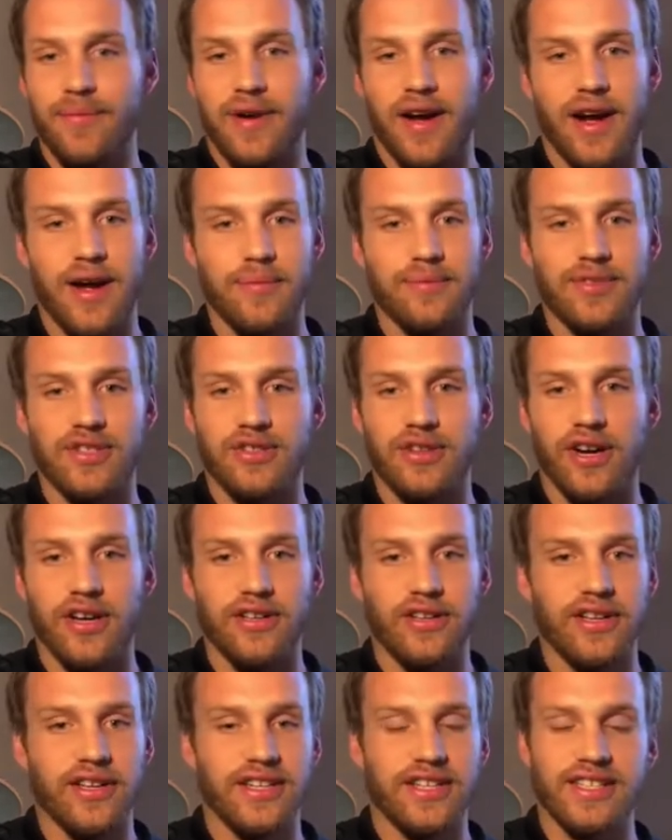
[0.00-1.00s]
I'm
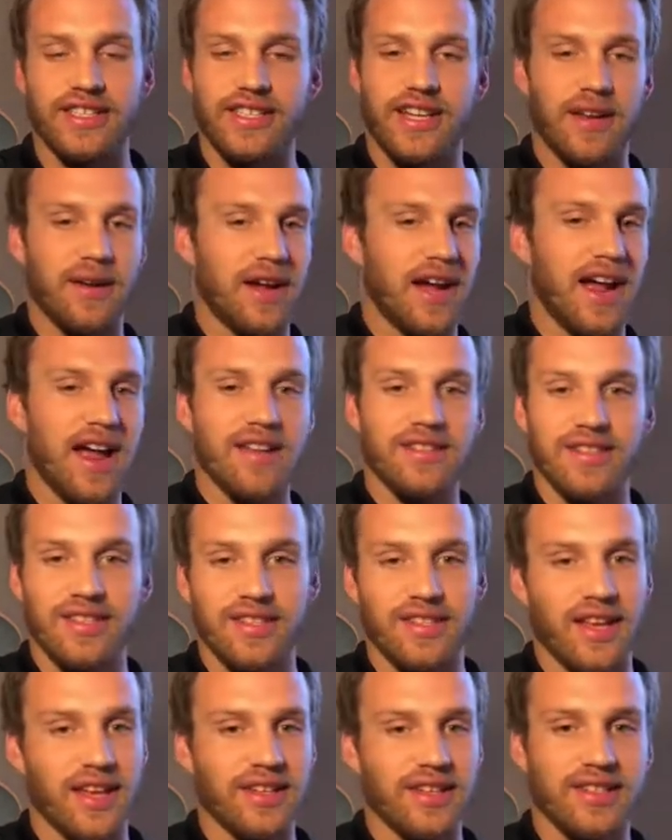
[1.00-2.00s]
struggling because I have to
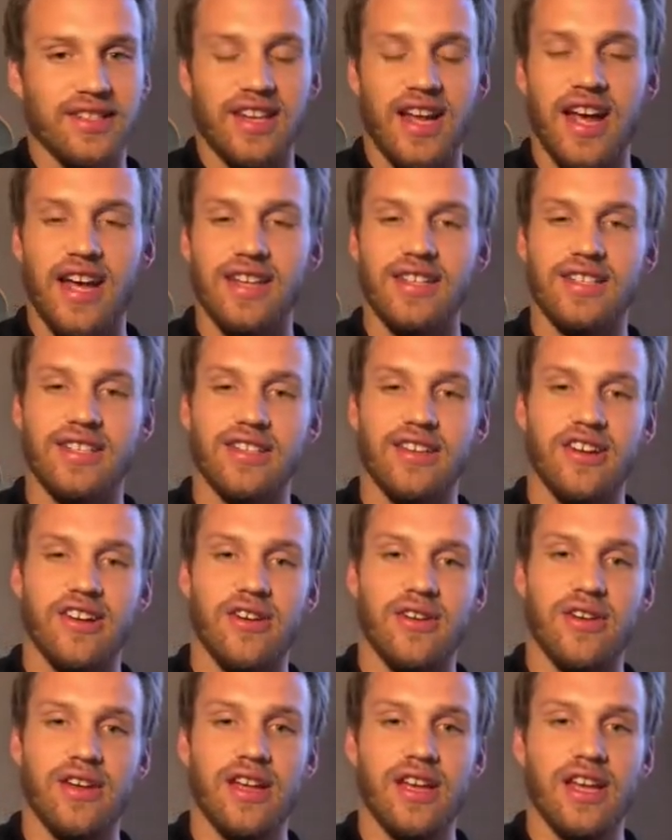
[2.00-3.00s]
stay inside.
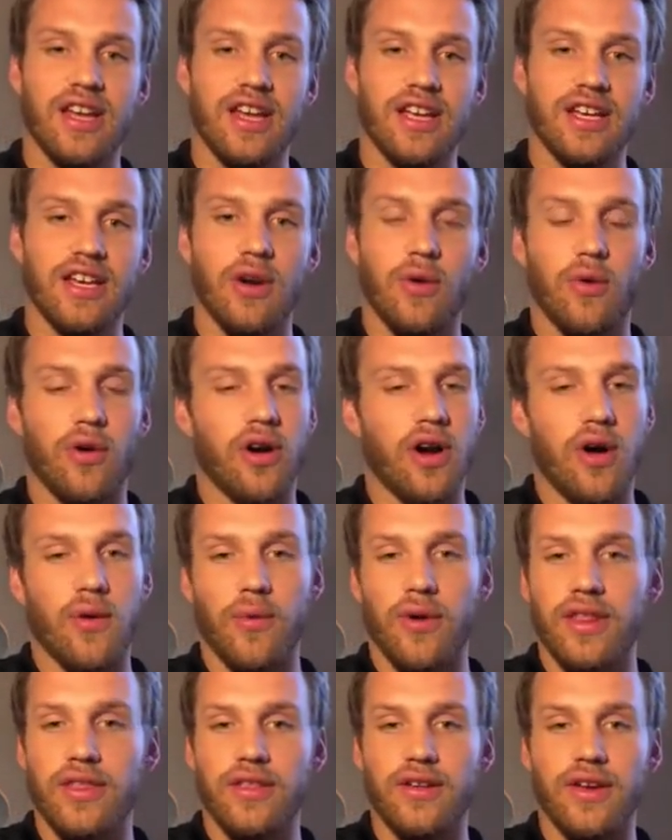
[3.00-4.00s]
So, you know, we're all
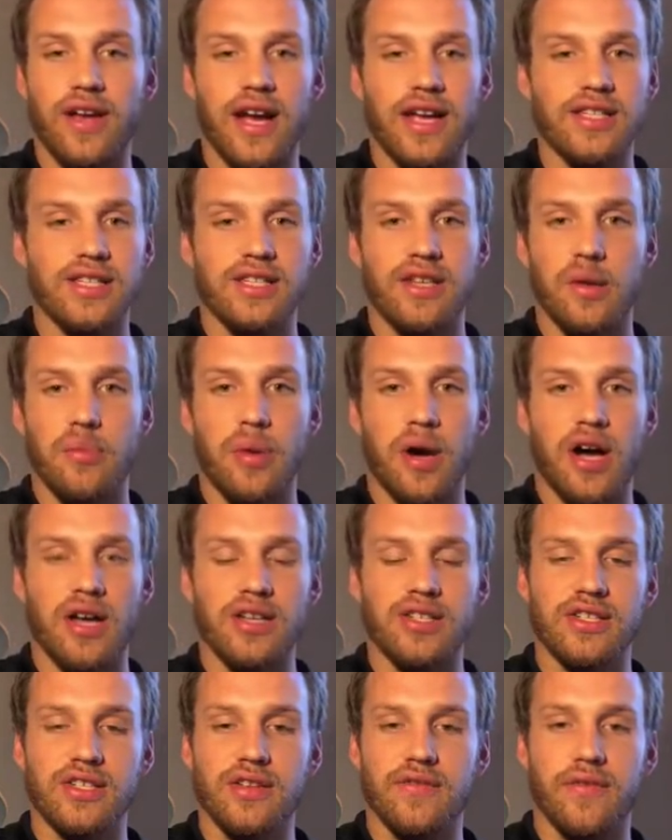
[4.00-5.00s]
with you guys. Stay
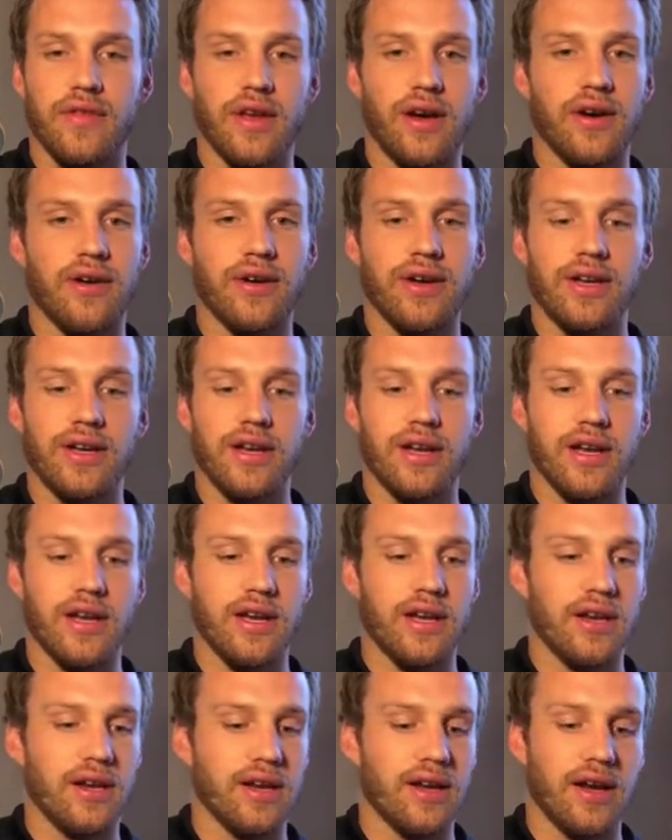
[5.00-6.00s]
positive though,
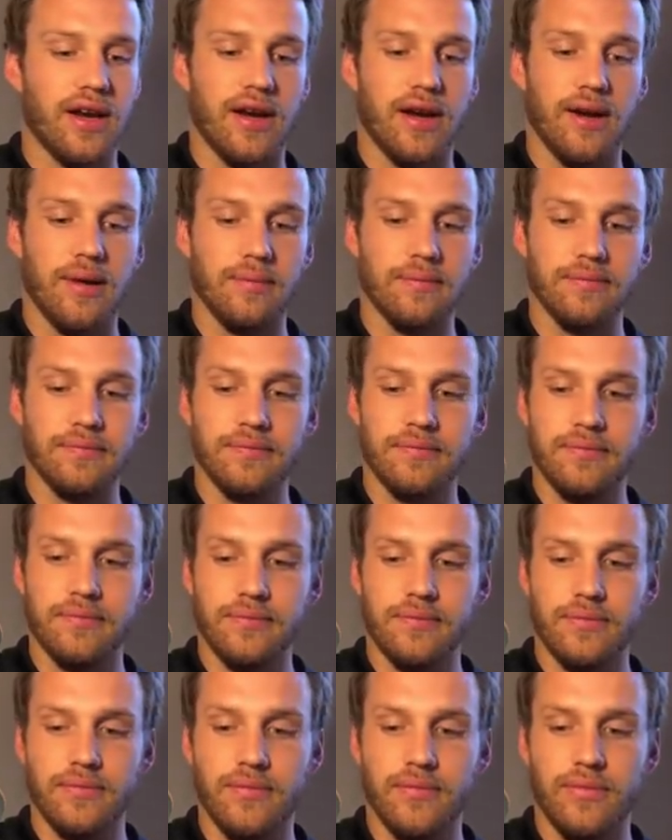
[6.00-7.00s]
and
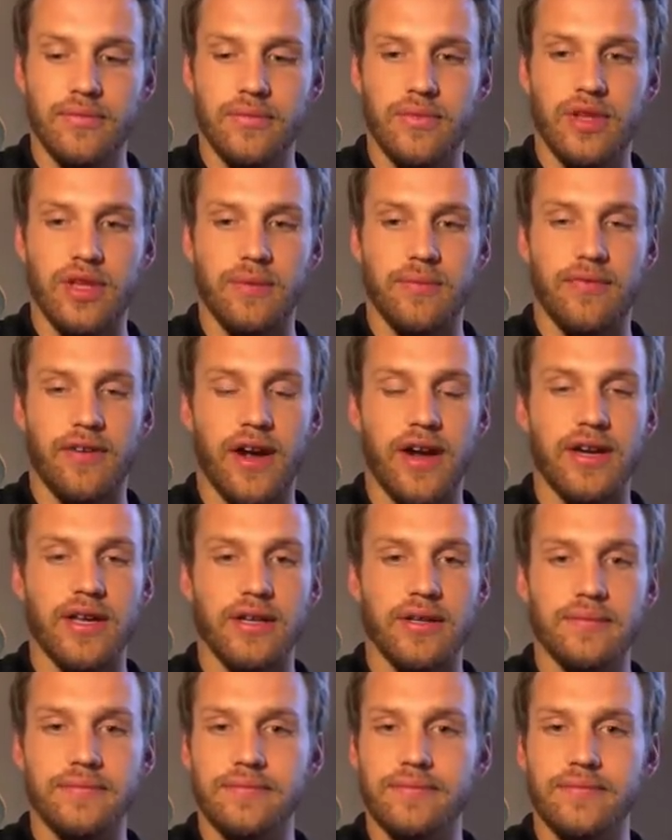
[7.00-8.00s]
keep
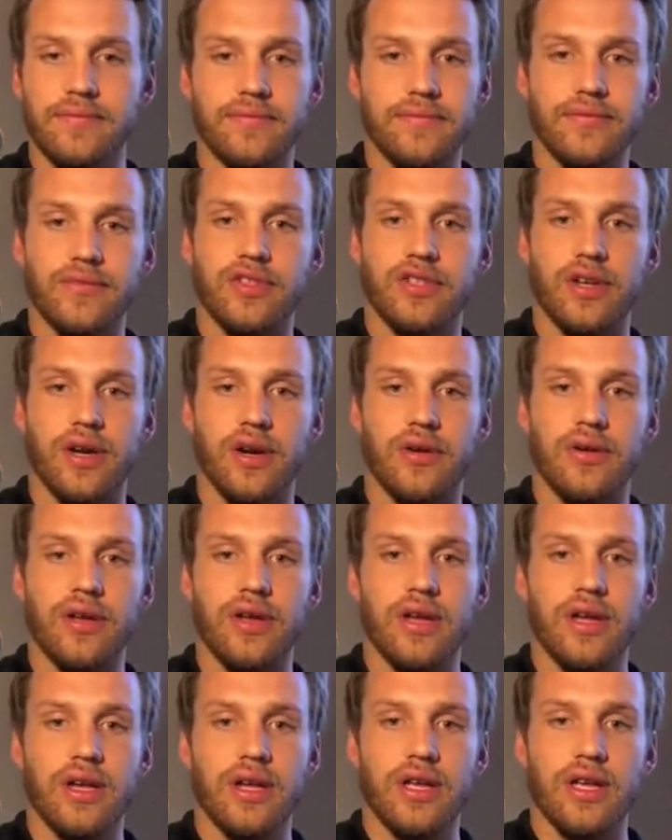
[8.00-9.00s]
fighting. So
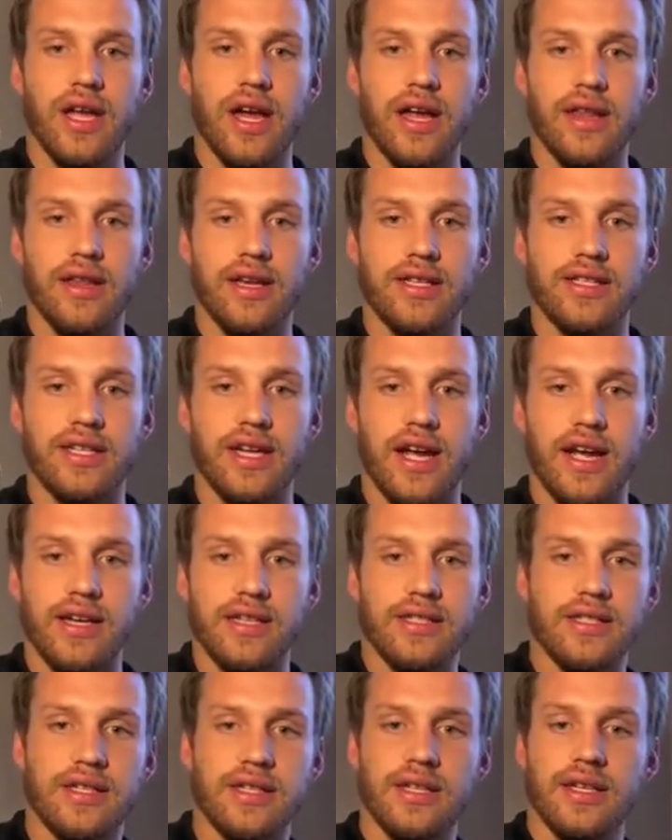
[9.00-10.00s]
yeah, thanks
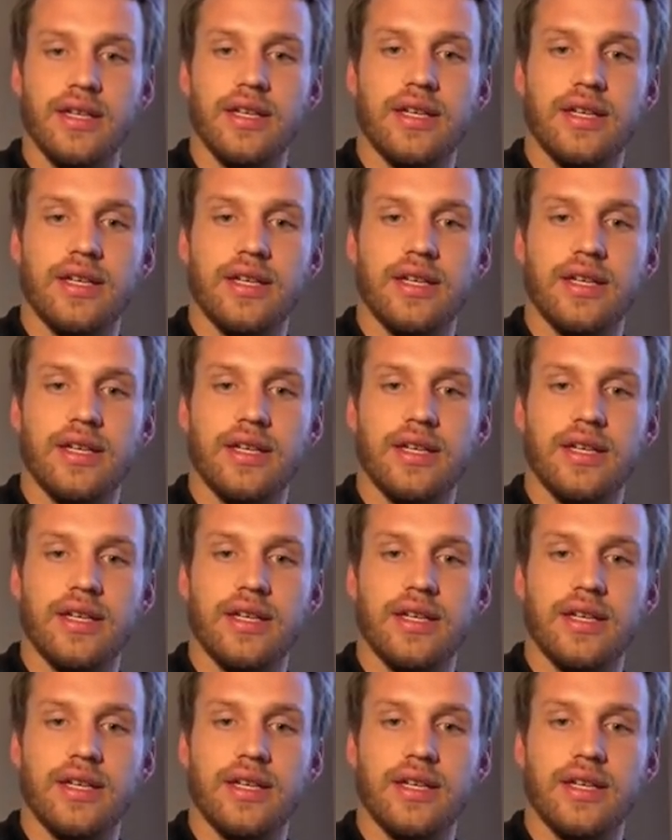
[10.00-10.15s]
guys.